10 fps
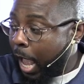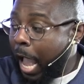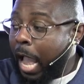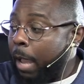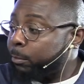
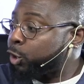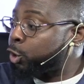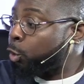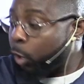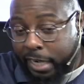I'm
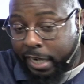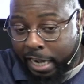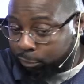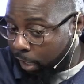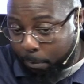sure
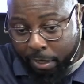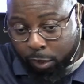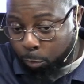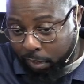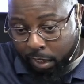not trying to
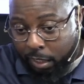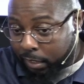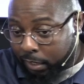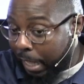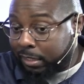make you believe.
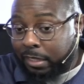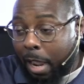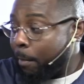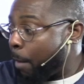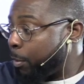That's
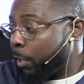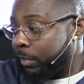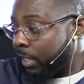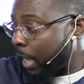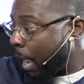not my
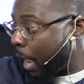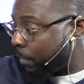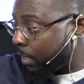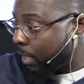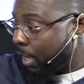purpose of
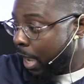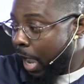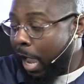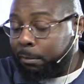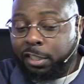commenting.
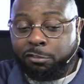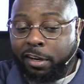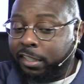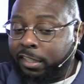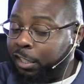I'm just
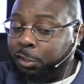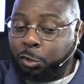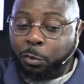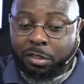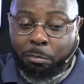trying to teach
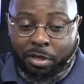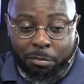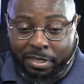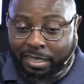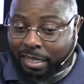you what the
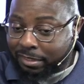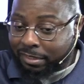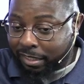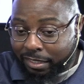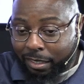book means. That's
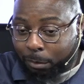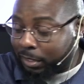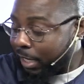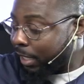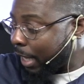You know what I'm
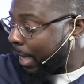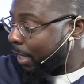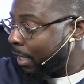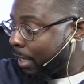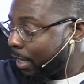saying?
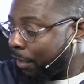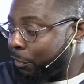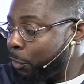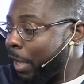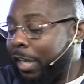Like, if
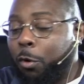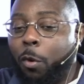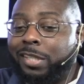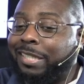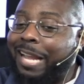you got a
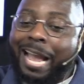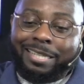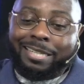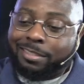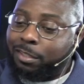question,
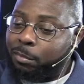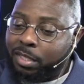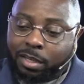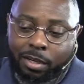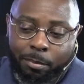ask it to
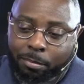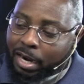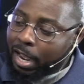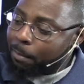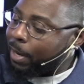me.
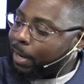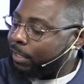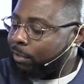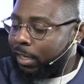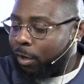But I'm
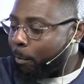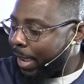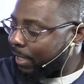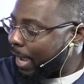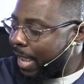not trying to go
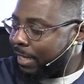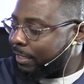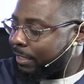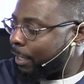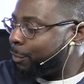back. Like, I
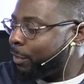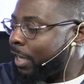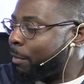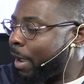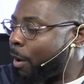didn't tell you
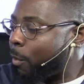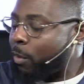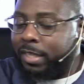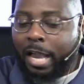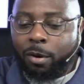nothing about
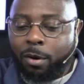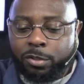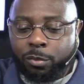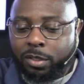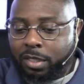what
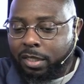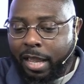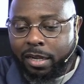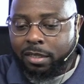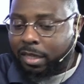Yahushua looked
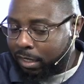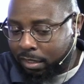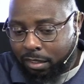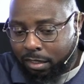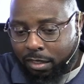like or nothing.
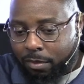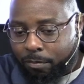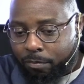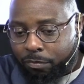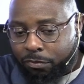
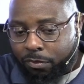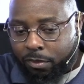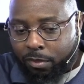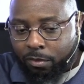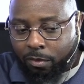
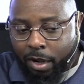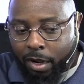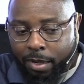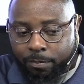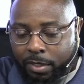
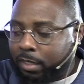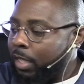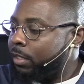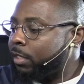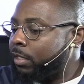Right? Then
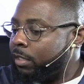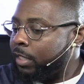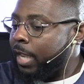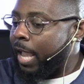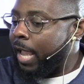another sister,
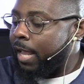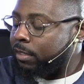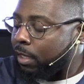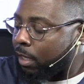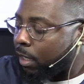she
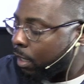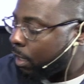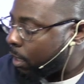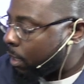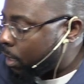asked, uh,
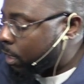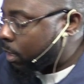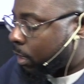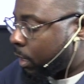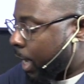
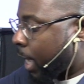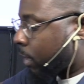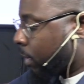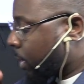she asked, she